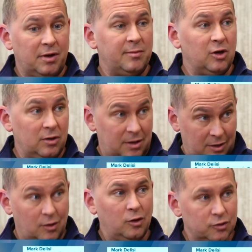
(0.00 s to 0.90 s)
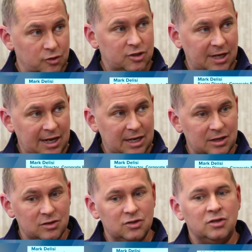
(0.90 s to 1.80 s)
primarily a culture
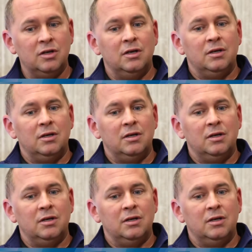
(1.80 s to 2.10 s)
change,